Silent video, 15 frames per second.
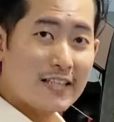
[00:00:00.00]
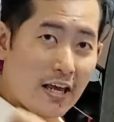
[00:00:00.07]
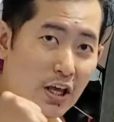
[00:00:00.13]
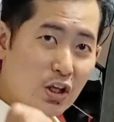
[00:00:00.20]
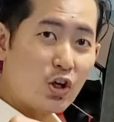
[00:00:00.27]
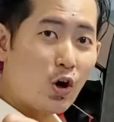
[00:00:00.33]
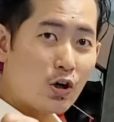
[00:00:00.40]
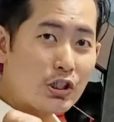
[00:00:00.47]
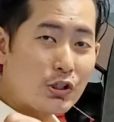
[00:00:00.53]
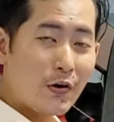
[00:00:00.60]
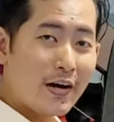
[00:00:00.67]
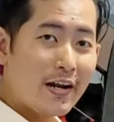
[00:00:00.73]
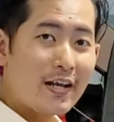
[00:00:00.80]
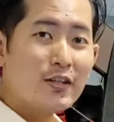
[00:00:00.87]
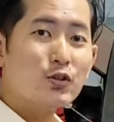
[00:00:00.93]
take your
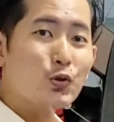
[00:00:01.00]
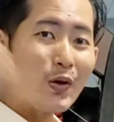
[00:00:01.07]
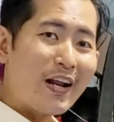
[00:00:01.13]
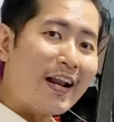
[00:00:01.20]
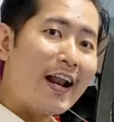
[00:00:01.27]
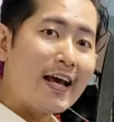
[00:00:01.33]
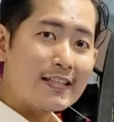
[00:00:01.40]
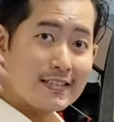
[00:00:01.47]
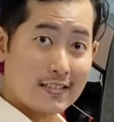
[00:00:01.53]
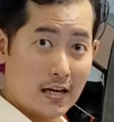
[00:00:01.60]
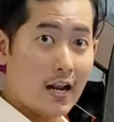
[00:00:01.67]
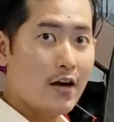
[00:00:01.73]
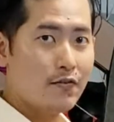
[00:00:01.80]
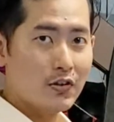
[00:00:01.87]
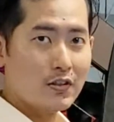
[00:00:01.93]
training to the next
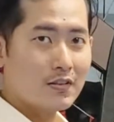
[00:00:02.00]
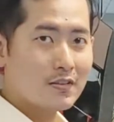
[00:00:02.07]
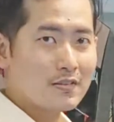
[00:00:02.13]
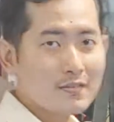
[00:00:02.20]
level.